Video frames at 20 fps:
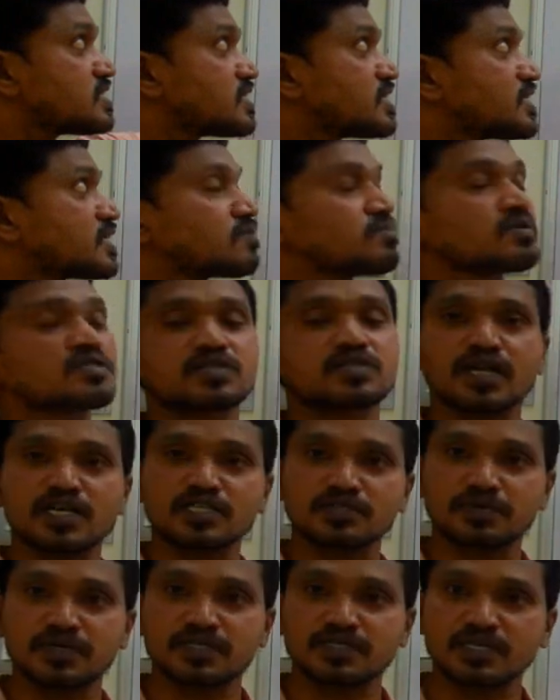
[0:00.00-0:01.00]
intermuscular
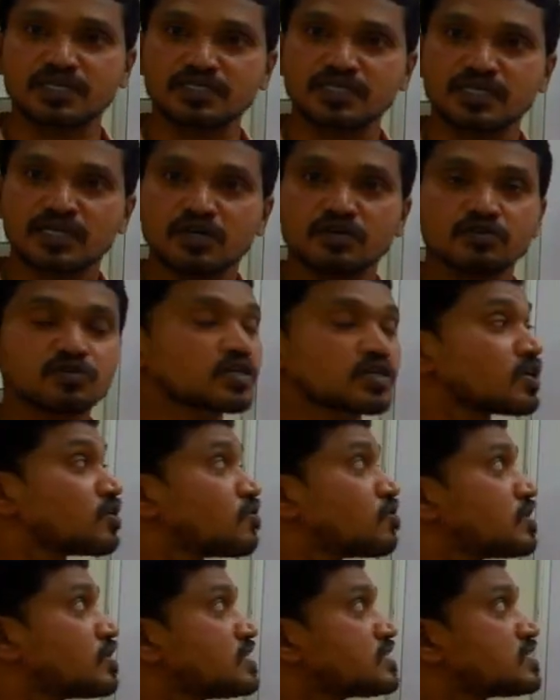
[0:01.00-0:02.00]
spaces you can
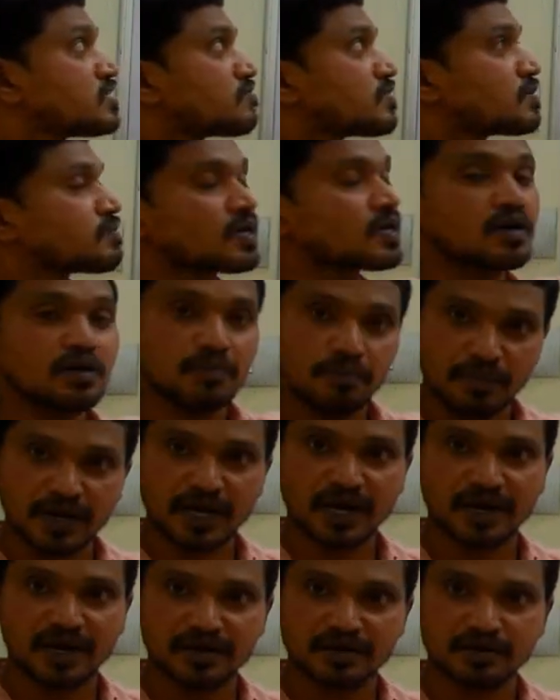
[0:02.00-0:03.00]
only see from the
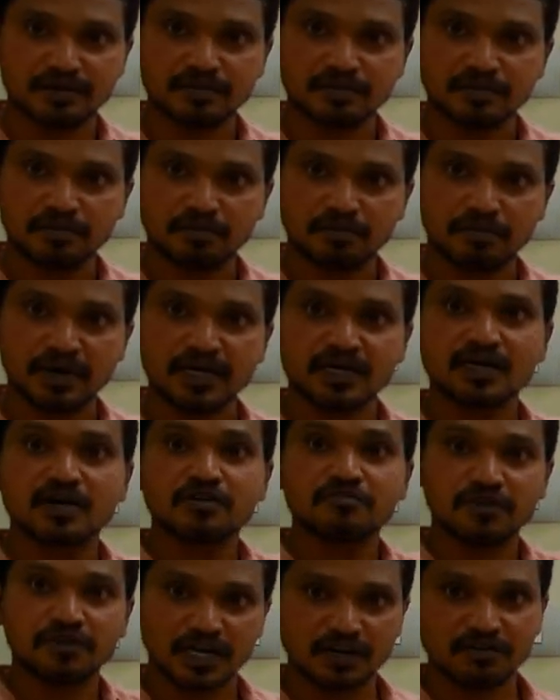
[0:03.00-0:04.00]
behind, but
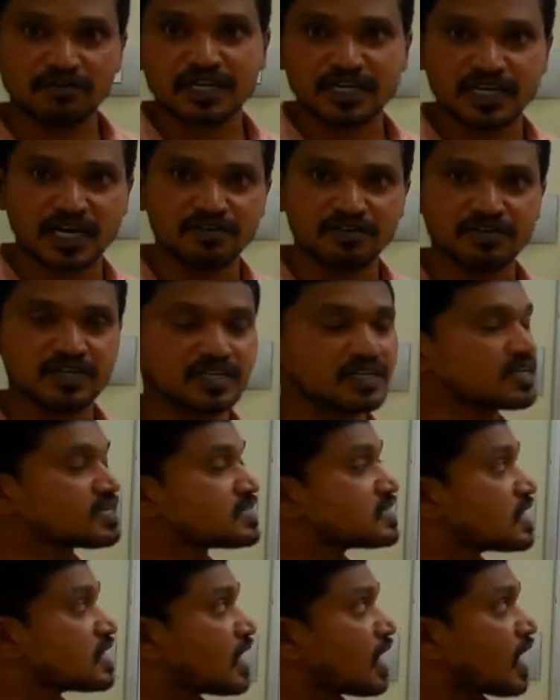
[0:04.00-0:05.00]
for our
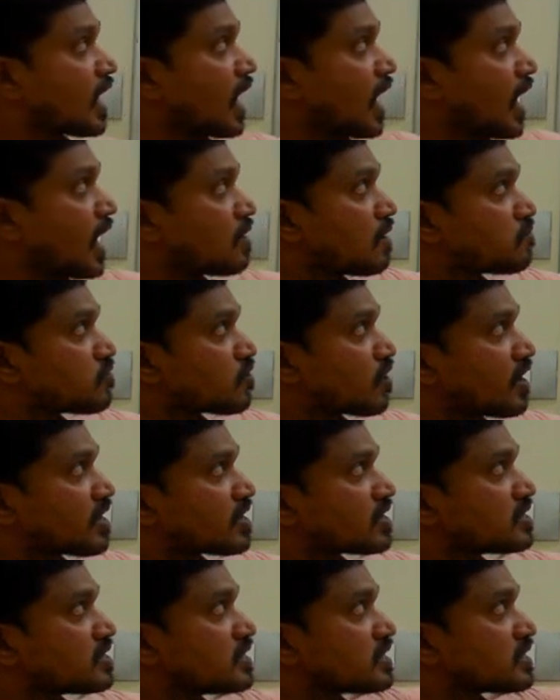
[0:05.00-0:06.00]
convenience, I am
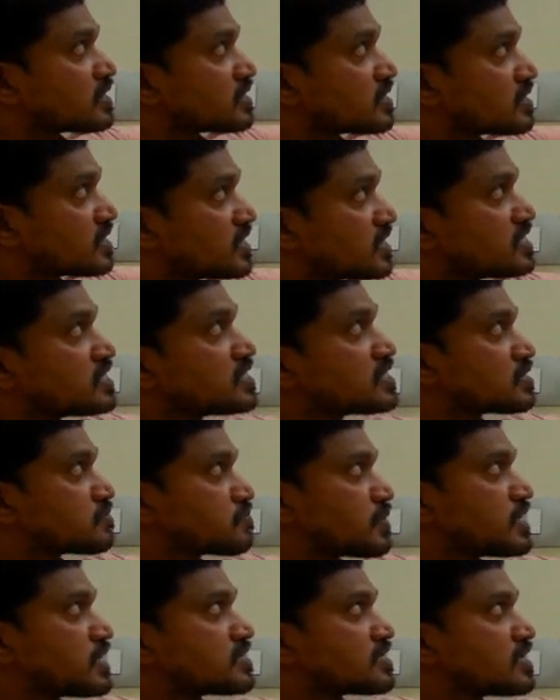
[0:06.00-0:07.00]
drawing these
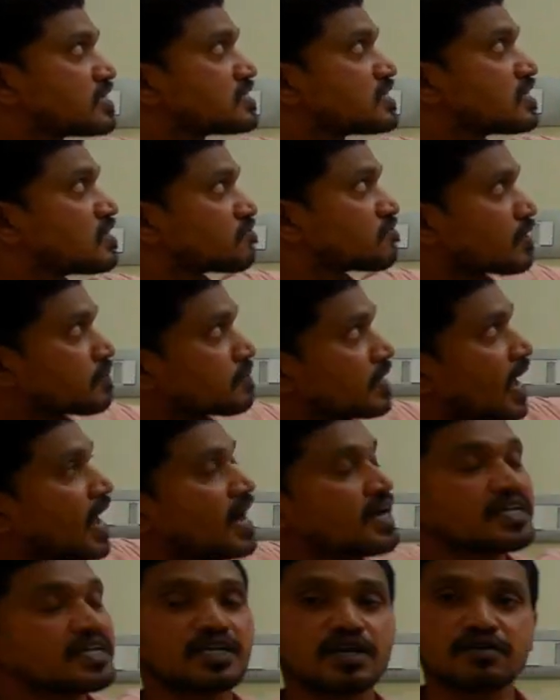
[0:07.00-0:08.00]
spaces from the
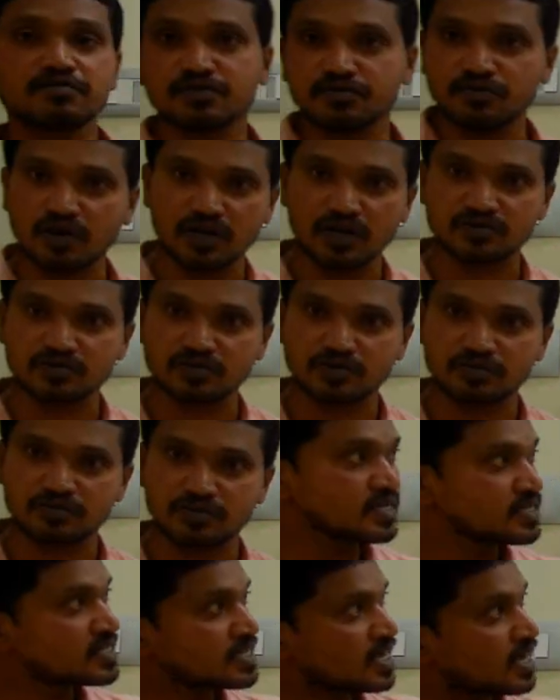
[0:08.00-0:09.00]
anterior view also.
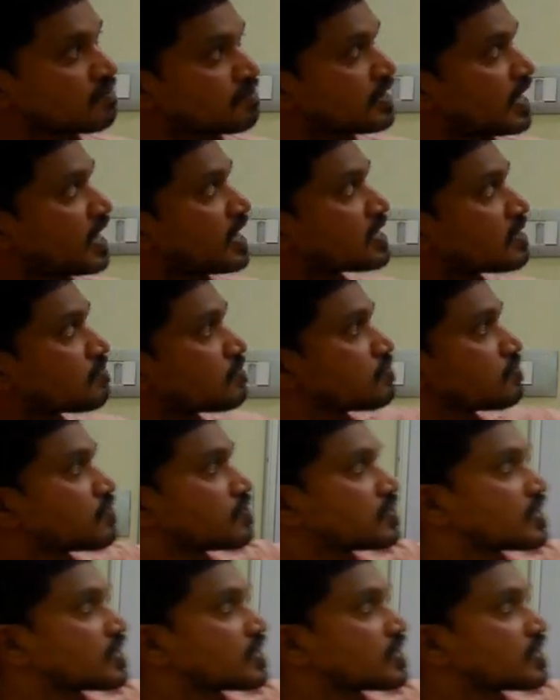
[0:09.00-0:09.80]
Same diagram if you